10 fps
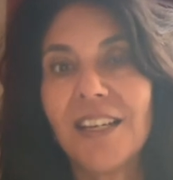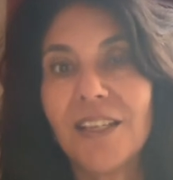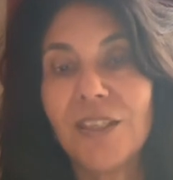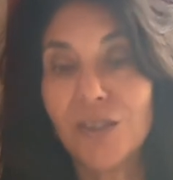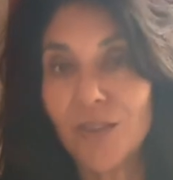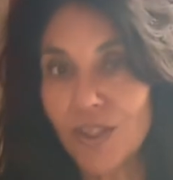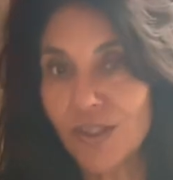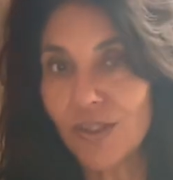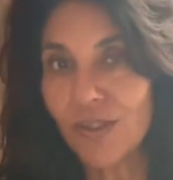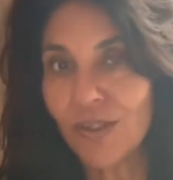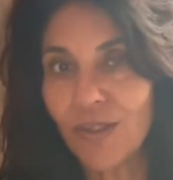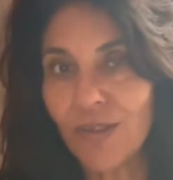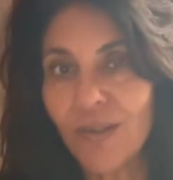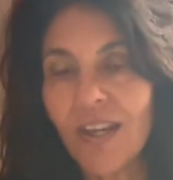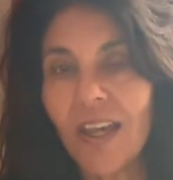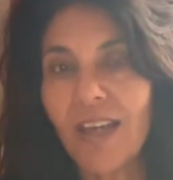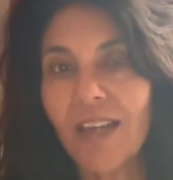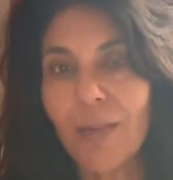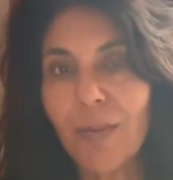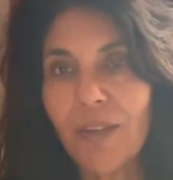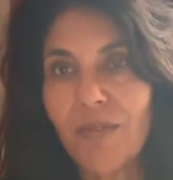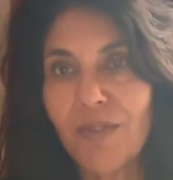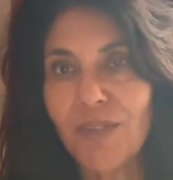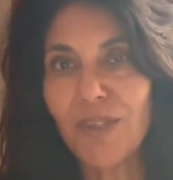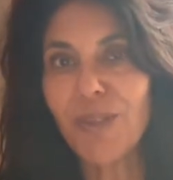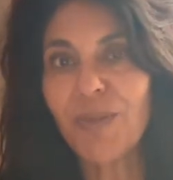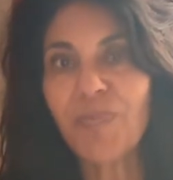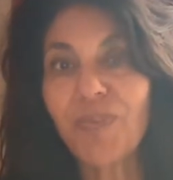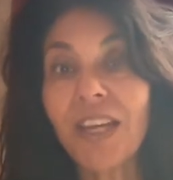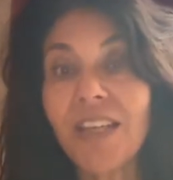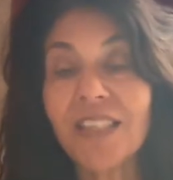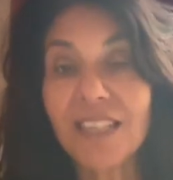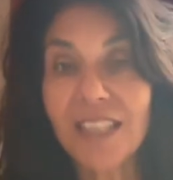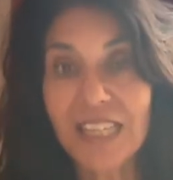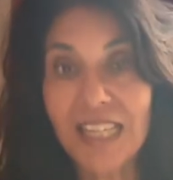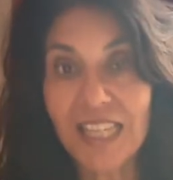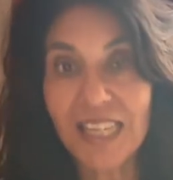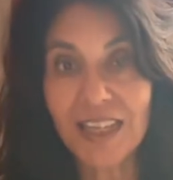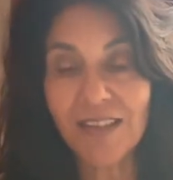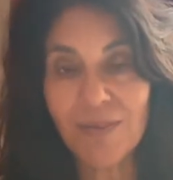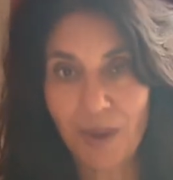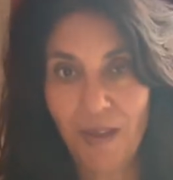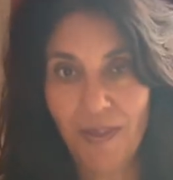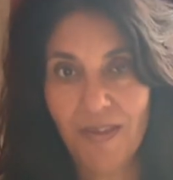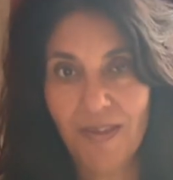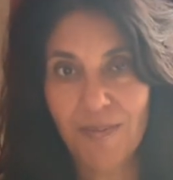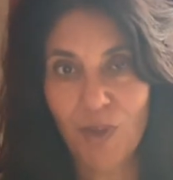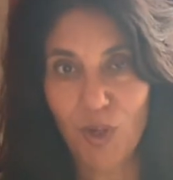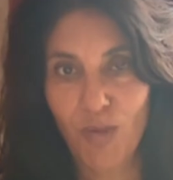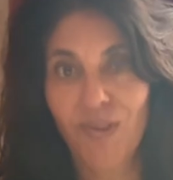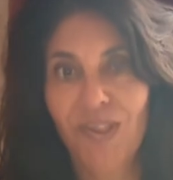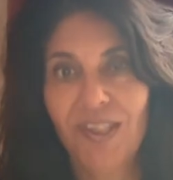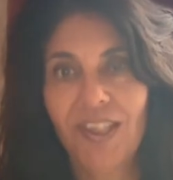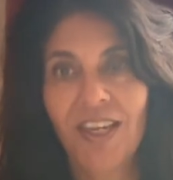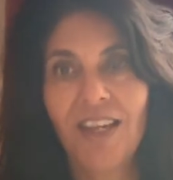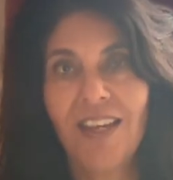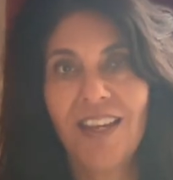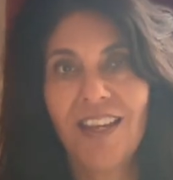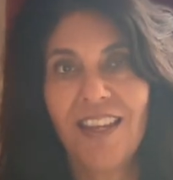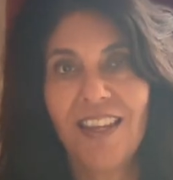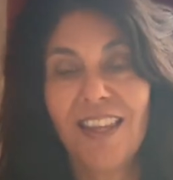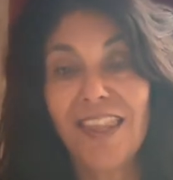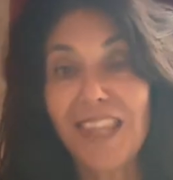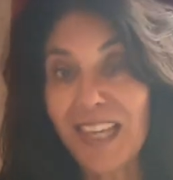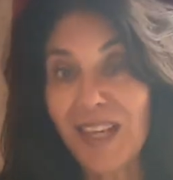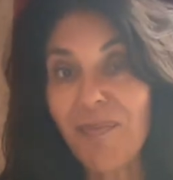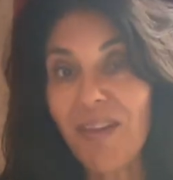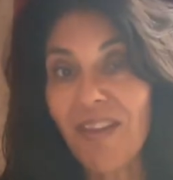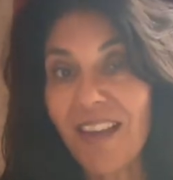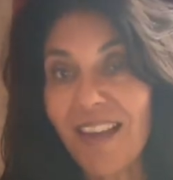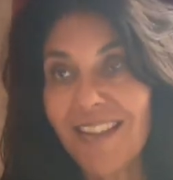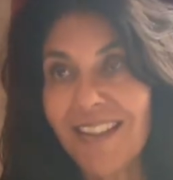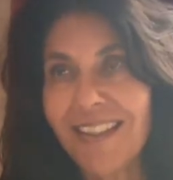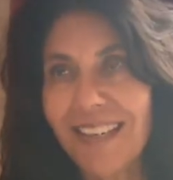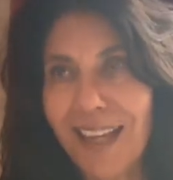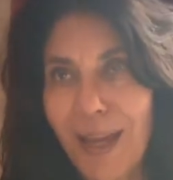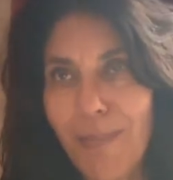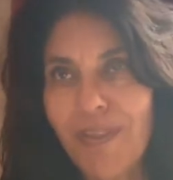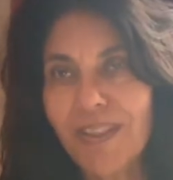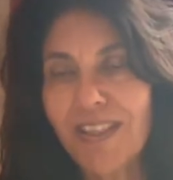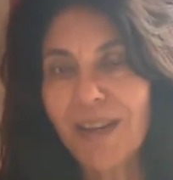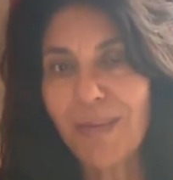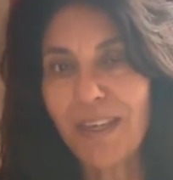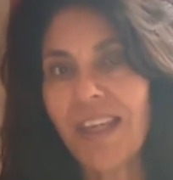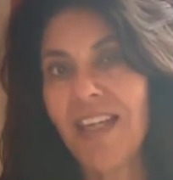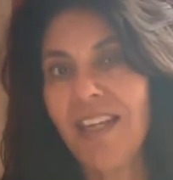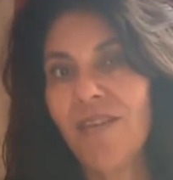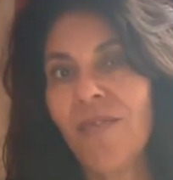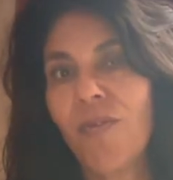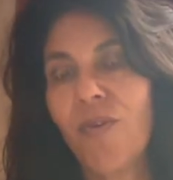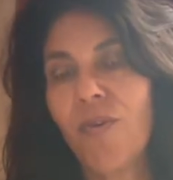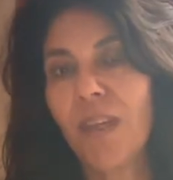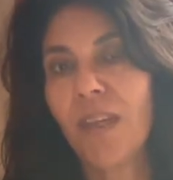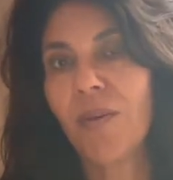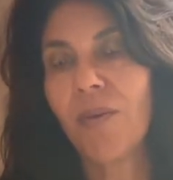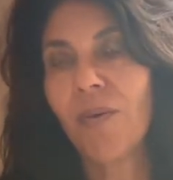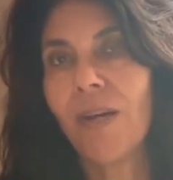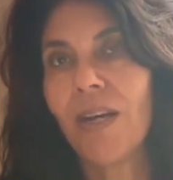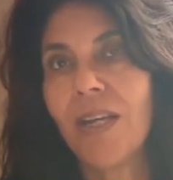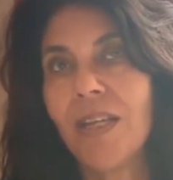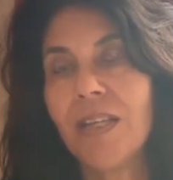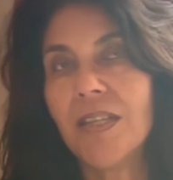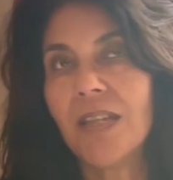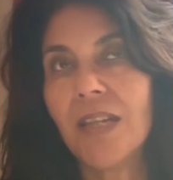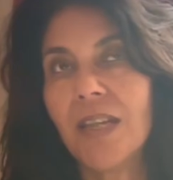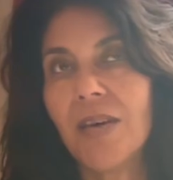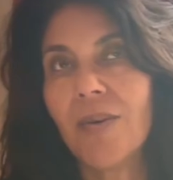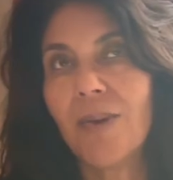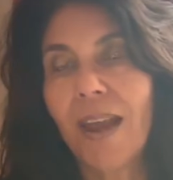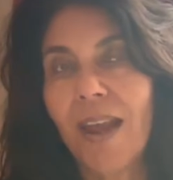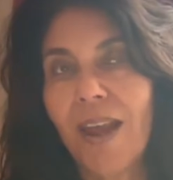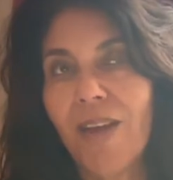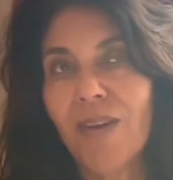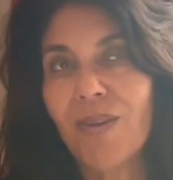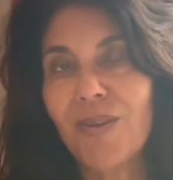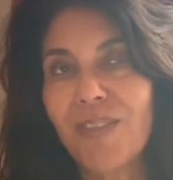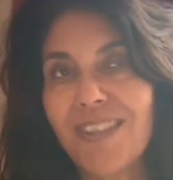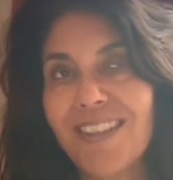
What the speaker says: nourishes you and uplifts you. And this month's pulse, the theme that kept coming in for me was around